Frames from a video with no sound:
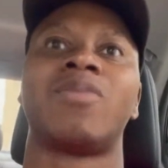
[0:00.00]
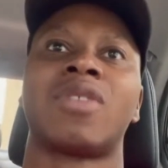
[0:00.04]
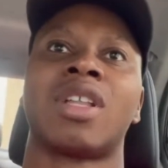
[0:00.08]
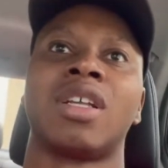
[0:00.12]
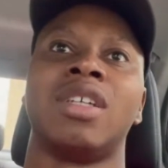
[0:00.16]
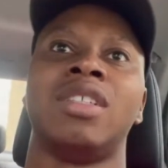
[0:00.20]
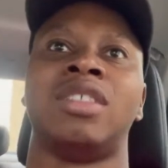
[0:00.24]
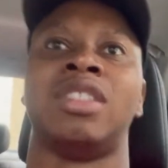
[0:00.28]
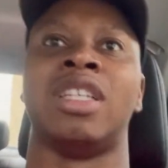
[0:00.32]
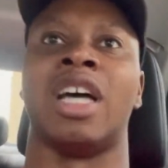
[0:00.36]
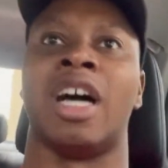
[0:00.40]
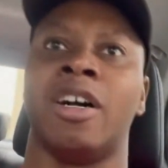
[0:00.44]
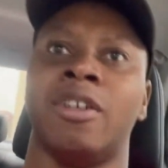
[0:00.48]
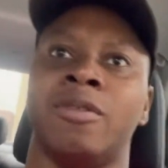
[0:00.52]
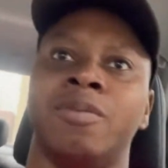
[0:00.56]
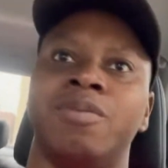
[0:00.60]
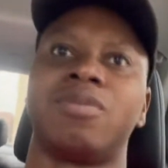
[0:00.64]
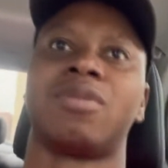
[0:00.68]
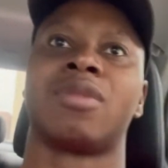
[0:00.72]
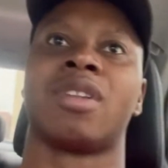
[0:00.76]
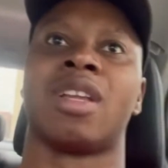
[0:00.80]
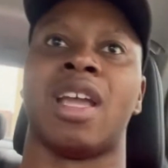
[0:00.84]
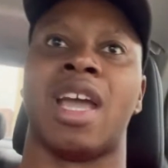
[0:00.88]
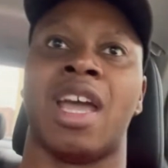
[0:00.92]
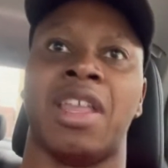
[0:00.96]
So
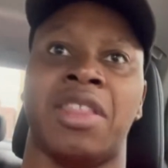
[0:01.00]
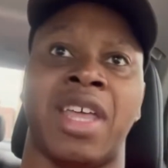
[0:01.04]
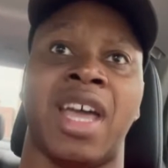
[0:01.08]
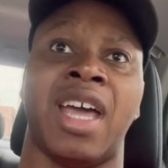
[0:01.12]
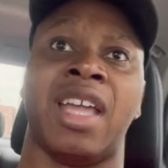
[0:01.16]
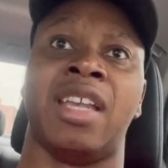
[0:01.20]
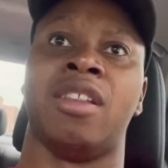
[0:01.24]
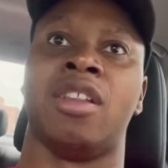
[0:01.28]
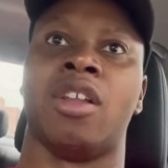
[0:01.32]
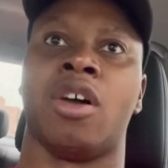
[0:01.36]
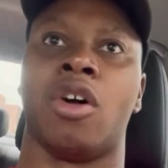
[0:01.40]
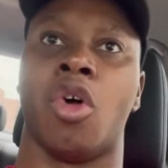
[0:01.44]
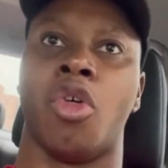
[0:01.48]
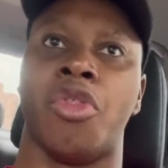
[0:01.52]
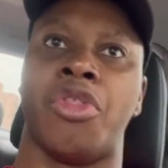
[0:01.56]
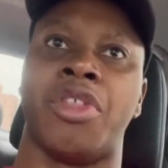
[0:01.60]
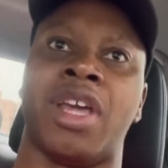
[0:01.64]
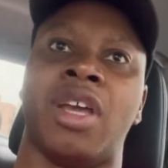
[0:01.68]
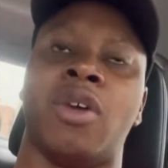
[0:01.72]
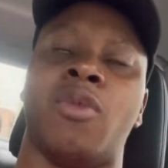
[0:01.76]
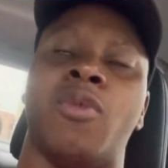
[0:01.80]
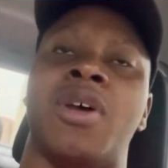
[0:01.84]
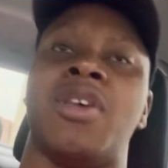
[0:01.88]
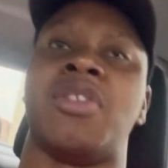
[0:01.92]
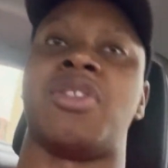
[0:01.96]
and then the whole
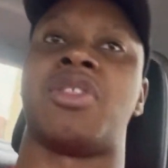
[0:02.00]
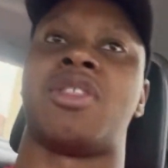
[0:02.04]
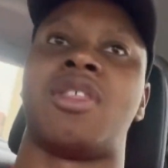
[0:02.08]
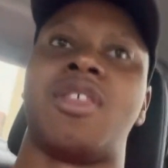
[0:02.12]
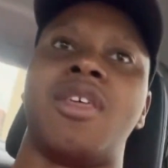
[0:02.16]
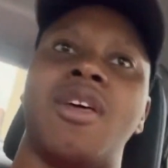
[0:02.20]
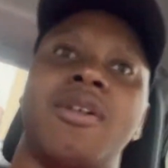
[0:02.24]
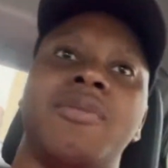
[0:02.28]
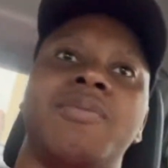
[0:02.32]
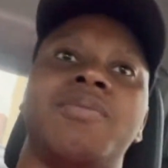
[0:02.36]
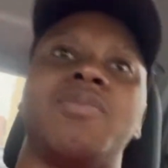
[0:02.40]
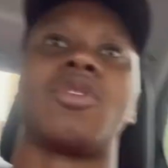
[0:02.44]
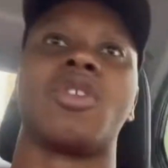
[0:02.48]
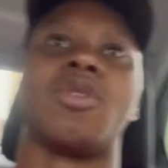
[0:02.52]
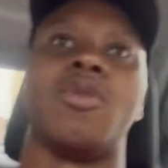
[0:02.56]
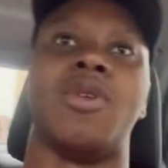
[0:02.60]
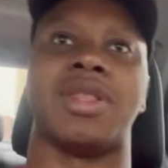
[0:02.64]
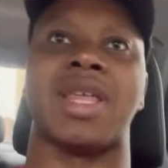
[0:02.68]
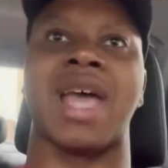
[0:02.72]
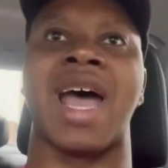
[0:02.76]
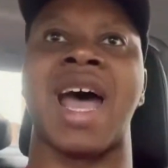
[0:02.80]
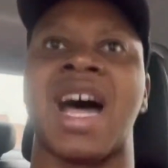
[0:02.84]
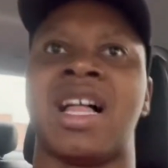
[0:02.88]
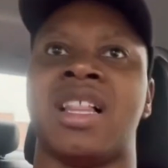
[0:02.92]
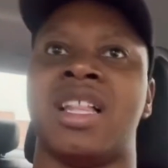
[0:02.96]
thing with
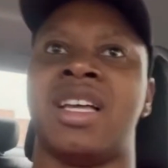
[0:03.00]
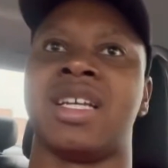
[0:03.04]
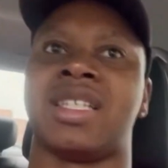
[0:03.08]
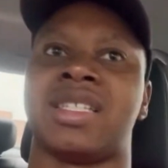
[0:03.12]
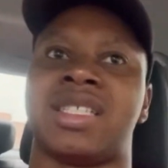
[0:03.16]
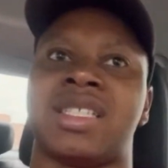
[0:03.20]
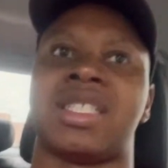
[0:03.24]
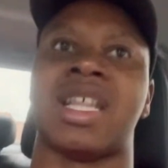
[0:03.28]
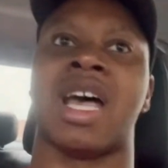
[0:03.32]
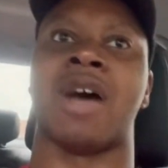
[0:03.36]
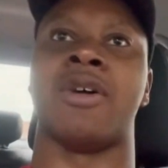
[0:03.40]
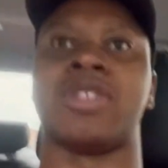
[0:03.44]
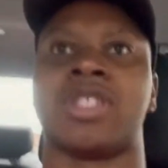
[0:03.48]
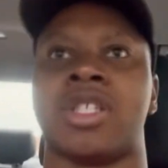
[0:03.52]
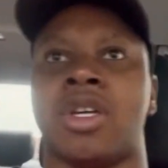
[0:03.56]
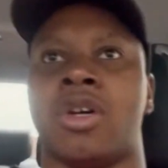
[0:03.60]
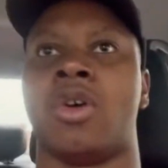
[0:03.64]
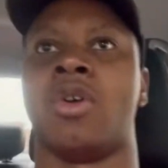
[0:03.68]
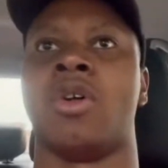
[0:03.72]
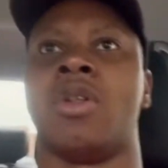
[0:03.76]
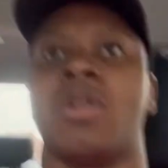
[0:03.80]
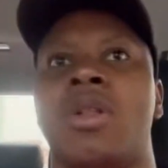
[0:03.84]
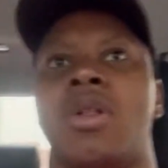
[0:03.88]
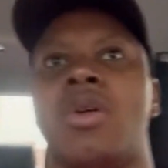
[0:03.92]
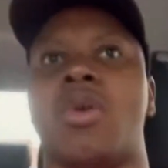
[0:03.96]
with Alex that was the
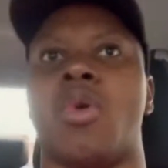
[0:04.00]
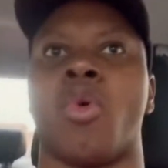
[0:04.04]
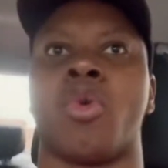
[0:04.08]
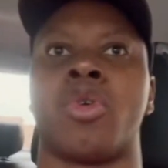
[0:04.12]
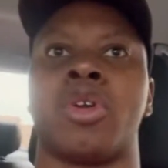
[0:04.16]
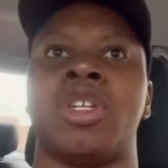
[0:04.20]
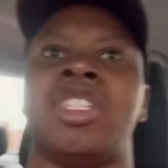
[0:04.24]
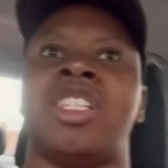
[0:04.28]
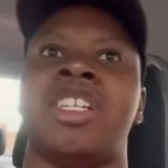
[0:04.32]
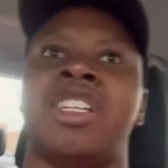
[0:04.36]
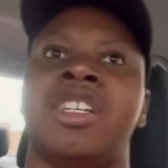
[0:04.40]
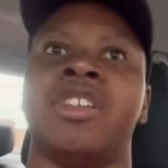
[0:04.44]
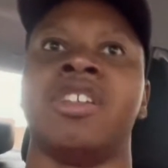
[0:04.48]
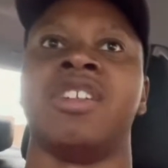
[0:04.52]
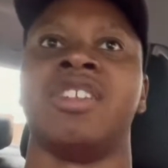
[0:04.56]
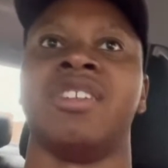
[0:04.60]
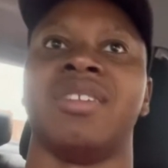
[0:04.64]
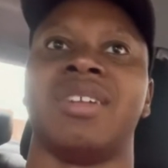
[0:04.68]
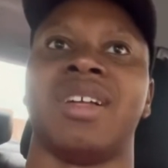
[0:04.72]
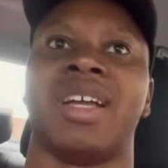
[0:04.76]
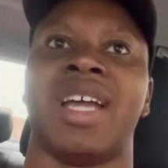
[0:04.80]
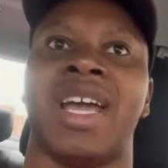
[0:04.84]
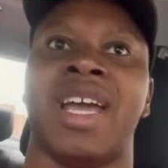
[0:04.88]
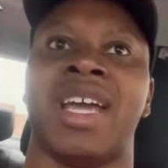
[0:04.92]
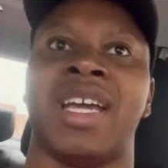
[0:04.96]
whole ordeal
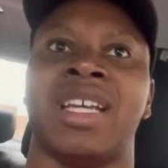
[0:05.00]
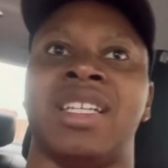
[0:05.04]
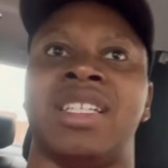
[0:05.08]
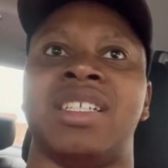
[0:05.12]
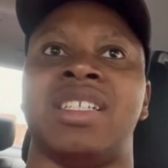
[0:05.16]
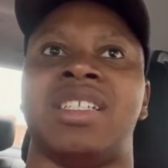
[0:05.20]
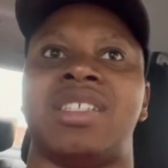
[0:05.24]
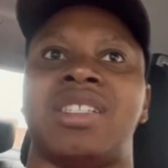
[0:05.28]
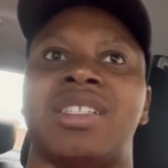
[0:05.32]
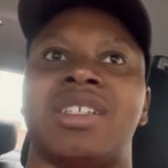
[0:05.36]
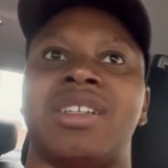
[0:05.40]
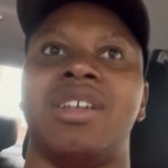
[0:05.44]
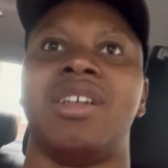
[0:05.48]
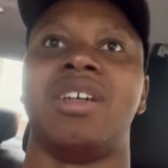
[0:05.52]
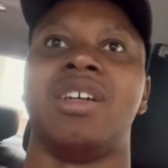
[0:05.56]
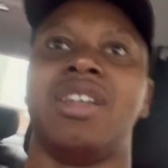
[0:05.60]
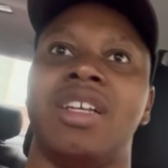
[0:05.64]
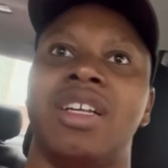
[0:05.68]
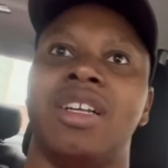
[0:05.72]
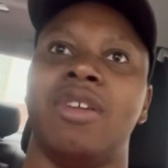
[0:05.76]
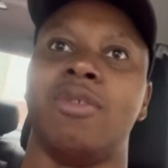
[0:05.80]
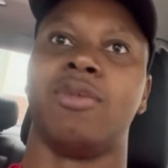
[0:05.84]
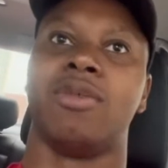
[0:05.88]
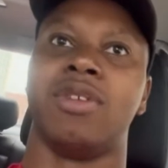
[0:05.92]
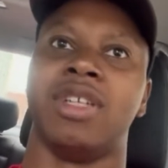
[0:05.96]
and
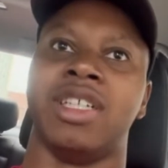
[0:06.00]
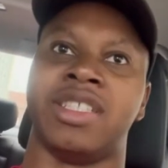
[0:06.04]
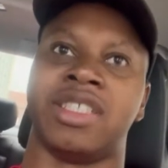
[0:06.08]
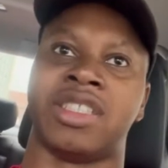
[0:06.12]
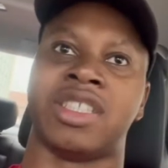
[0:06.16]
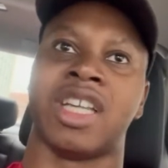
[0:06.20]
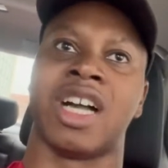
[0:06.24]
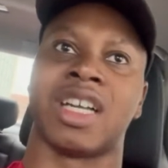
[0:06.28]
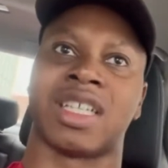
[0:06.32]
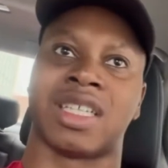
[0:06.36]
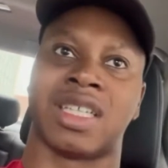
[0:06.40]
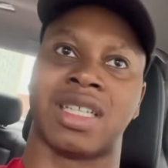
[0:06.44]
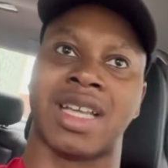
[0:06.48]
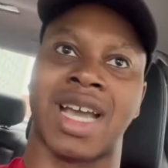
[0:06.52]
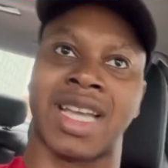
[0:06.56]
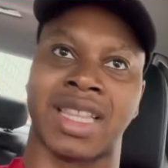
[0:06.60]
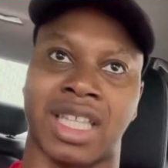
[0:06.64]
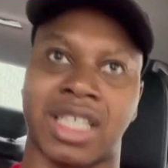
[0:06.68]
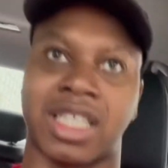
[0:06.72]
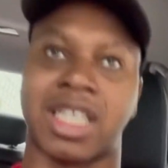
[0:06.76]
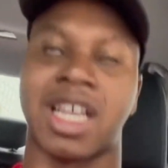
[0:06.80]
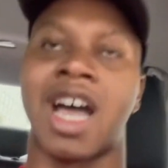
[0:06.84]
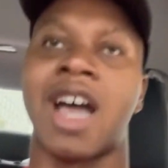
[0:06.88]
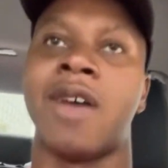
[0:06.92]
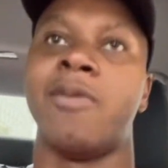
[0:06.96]
it sucked at the
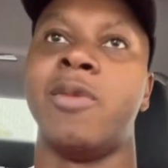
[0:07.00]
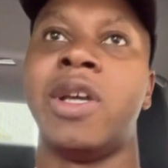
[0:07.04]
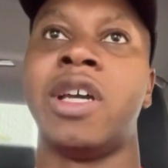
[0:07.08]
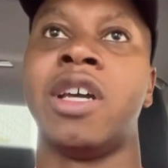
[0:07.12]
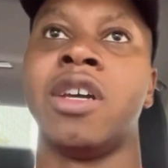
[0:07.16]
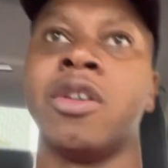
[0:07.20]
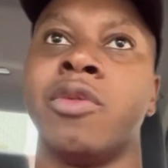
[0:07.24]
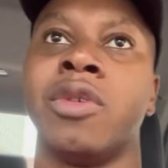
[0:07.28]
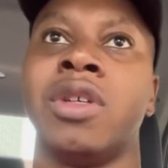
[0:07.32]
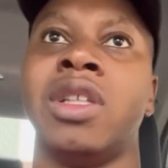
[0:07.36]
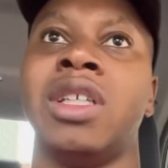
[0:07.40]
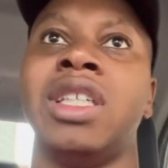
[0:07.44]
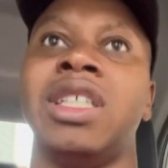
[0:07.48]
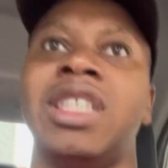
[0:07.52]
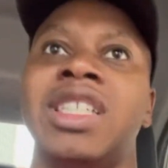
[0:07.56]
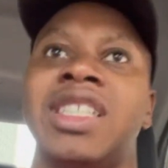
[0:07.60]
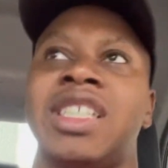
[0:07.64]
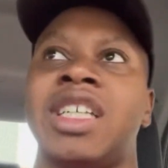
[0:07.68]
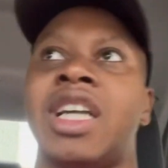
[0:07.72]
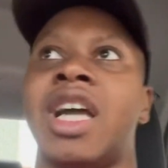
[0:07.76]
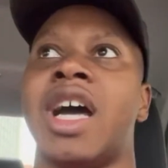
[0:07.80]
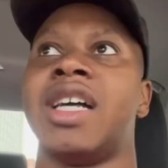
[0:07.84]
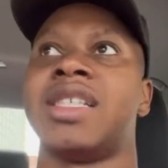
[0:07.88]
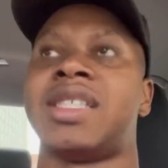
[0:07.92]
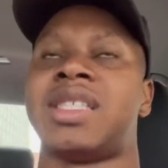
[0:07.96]
time we couldn't really
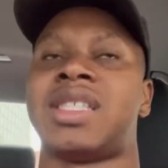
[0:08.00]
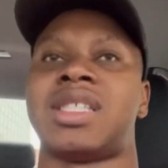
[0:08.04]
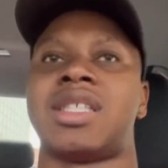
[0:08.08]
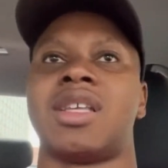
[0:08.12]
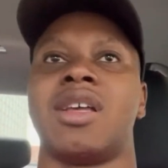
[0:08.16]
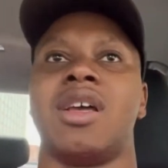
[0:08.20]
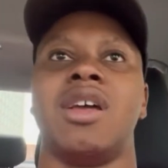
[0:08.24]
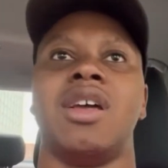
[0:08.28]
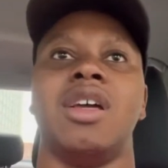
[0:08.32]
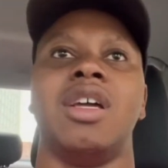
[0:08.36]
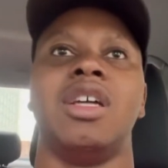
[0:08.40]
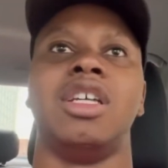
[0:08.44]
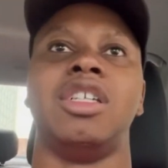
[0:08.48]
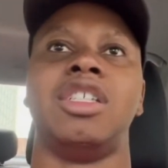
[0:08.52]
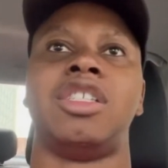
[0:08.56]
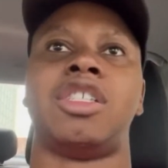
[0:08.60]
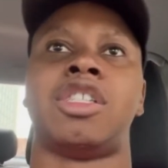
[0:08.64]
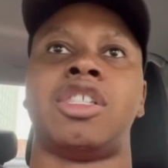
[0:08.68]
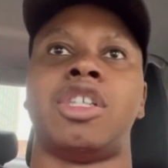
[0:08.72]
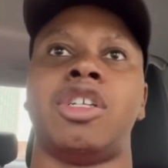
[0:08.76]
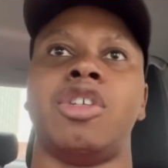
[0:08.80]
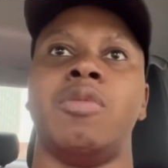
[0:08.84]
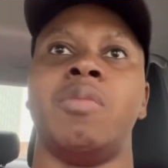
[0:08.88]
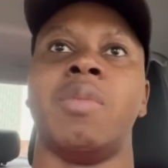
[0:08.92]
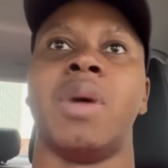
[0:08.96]
discuss
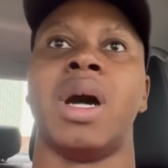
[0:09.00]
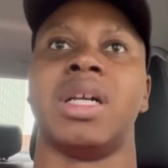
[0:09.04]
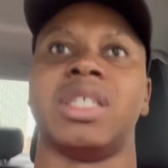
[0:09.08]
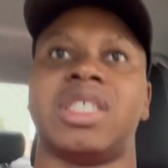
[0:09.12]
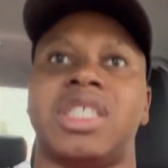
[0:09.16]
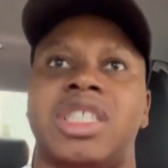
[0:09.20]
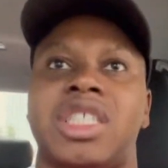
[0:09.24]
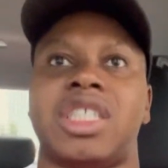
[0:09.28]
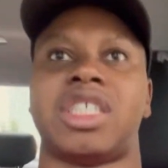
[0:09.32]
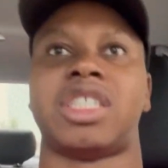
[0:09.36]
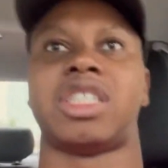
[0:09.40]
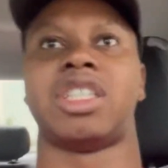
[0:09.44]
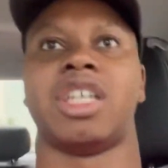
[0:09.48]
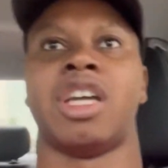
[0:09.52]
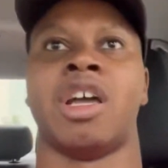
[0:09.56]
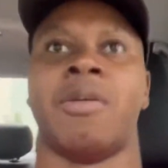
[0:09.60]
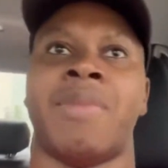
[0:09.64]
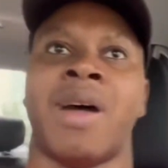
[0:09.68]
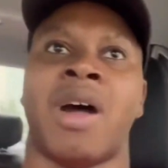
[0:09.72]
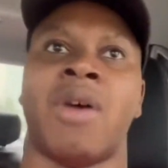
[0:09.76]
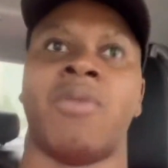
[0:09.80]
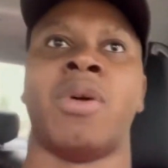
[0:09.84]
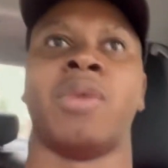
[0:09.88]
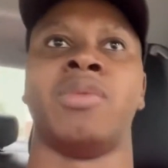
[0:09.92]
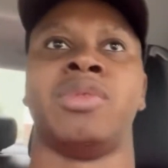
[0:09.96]
too much
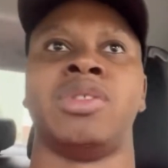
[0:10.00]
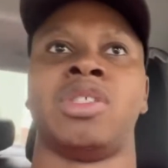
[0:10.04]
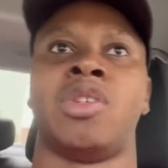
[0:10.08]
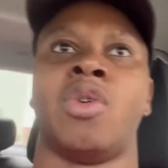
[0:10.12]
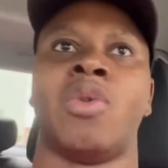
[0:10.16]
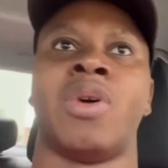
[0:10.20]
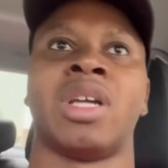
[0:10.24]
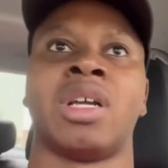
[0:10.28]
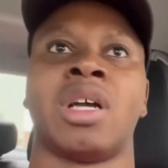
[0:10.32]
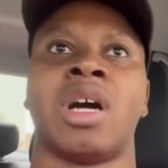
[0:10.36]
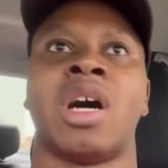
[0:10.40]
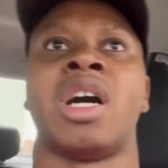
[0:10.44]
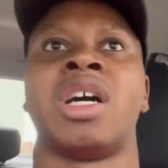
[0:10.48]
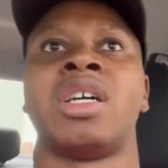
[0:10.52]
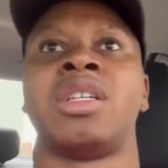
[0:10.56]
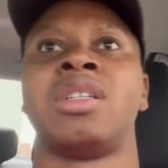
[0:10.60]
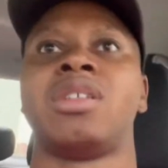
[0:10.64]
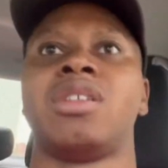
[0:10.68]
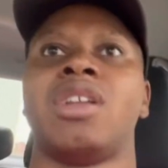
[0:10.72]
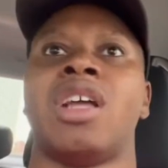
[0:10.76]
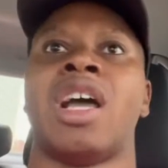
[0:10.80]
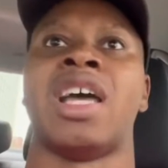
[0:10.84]
about what was going on.